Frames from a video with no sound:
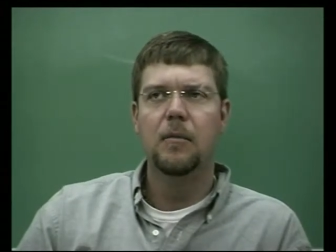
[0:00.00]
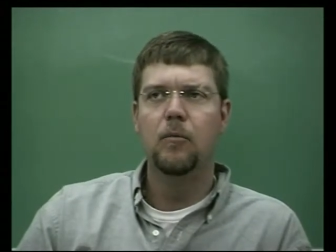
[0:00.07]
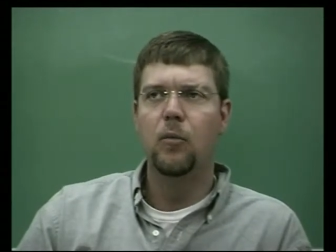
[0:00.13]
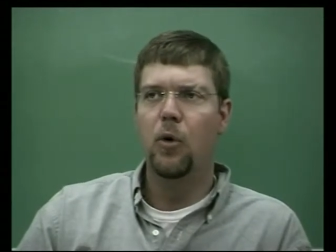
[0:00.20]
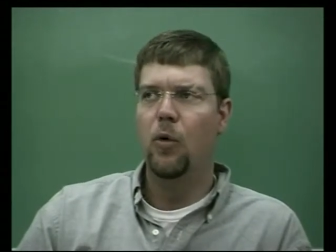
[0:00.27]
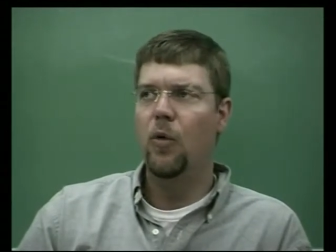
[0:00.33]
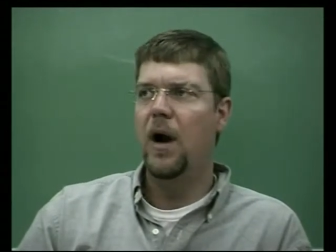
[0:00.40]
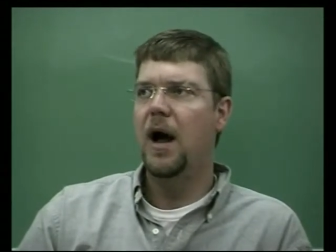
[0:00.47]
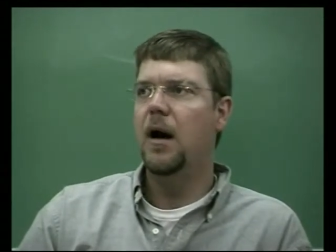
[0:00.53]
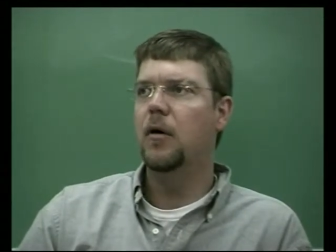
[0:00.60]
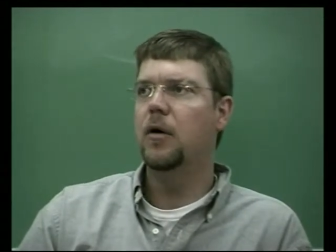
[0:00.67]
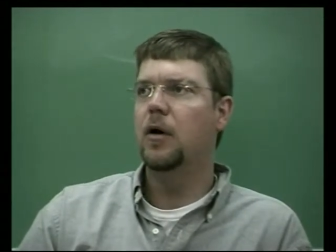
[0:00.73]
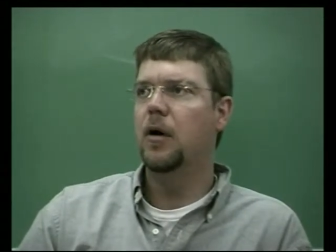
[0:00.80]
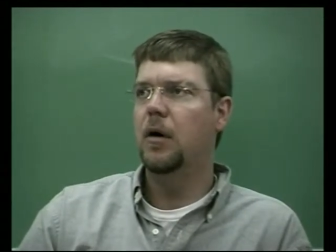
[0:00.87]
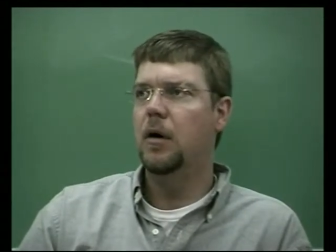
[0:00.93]

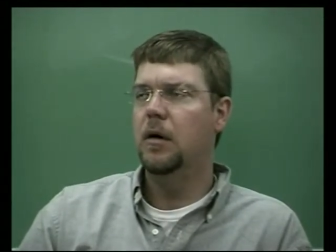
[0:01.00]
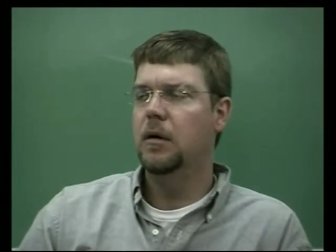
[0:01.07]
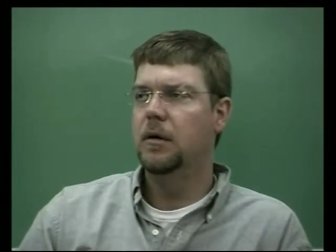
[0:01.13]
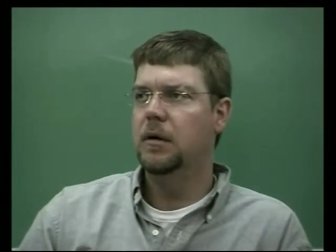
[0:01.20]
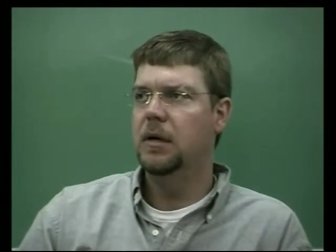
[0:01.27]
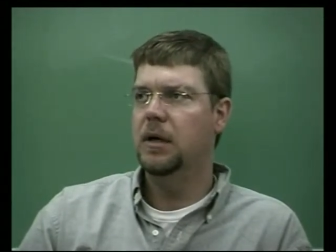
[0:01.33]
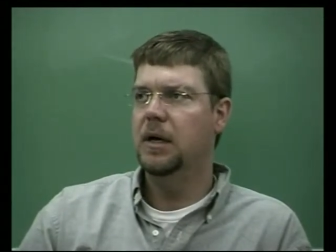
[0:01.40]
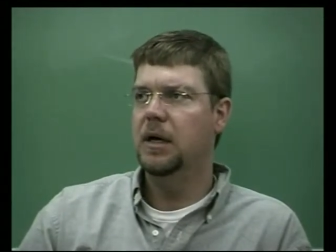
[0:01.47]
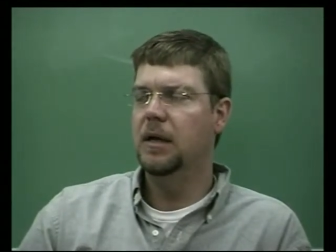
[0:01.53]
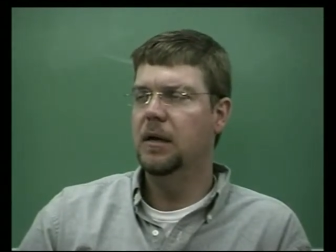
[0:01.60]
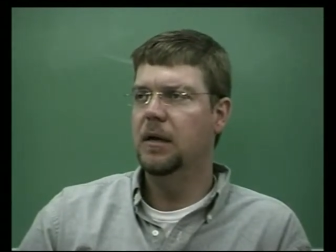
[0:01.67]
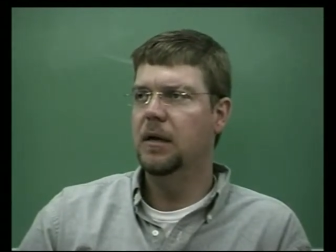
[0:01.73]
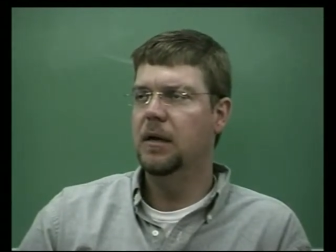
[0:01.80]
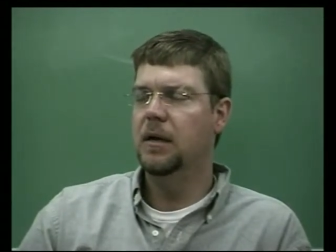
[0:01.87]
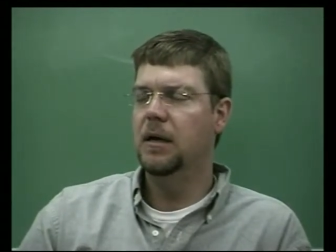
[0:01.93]
morale call in,
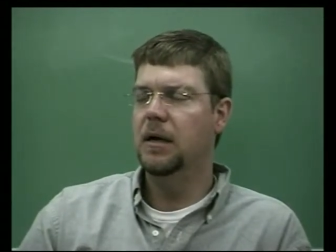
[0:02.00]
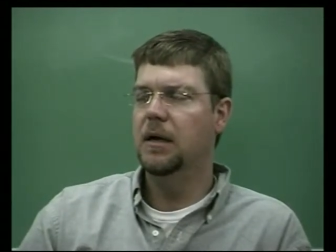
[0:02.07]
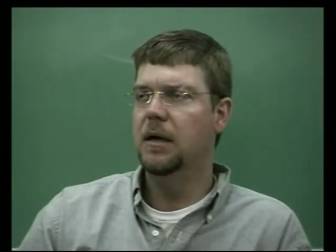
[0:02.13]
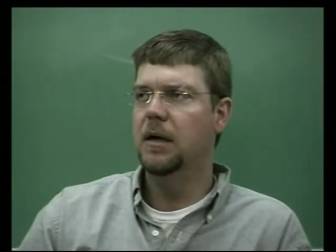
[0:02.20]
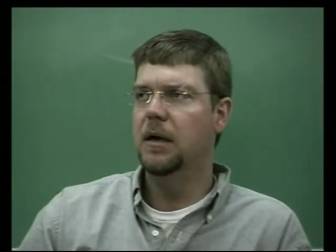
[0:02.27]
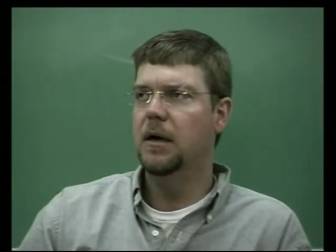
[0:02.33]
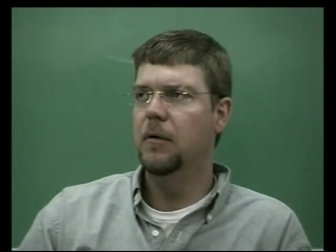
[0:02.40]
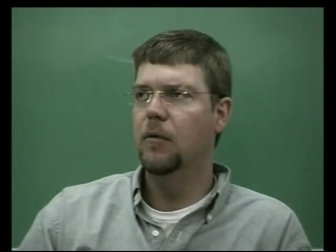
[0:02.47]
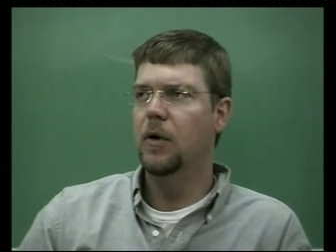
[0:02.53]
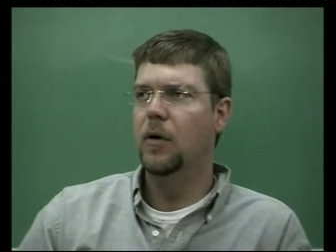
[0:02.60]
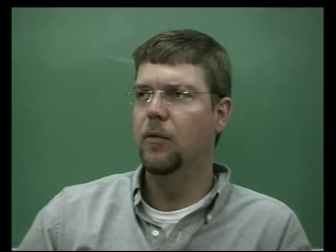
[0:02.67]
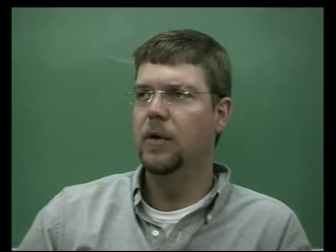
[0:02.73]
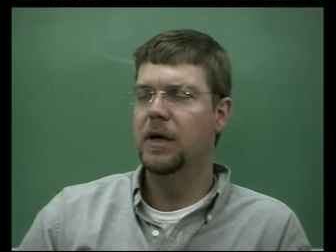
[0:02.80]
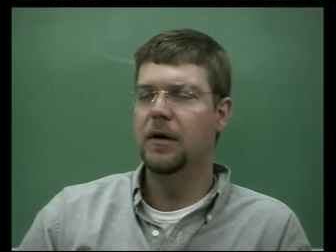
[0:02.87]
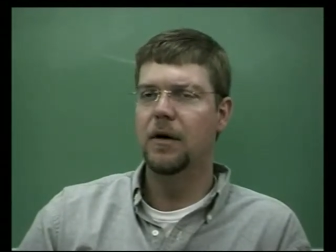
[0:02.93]
the, in uh,
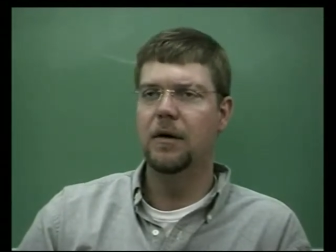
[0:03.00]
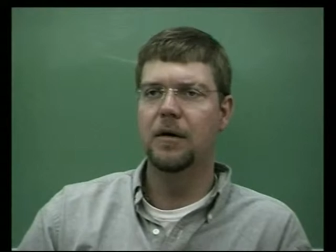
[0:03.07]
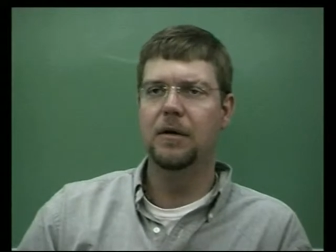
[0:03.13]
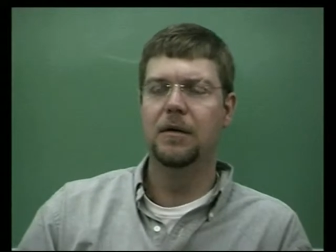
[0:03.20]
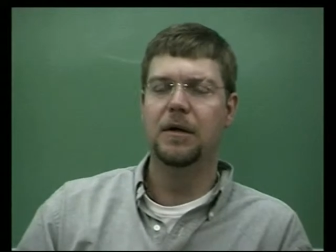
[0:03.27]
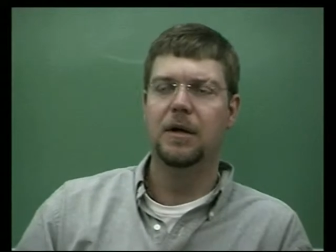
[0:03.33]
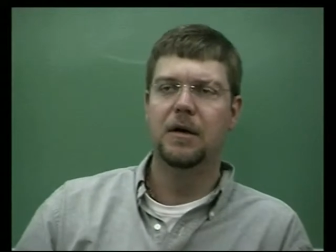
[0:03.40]
what we call,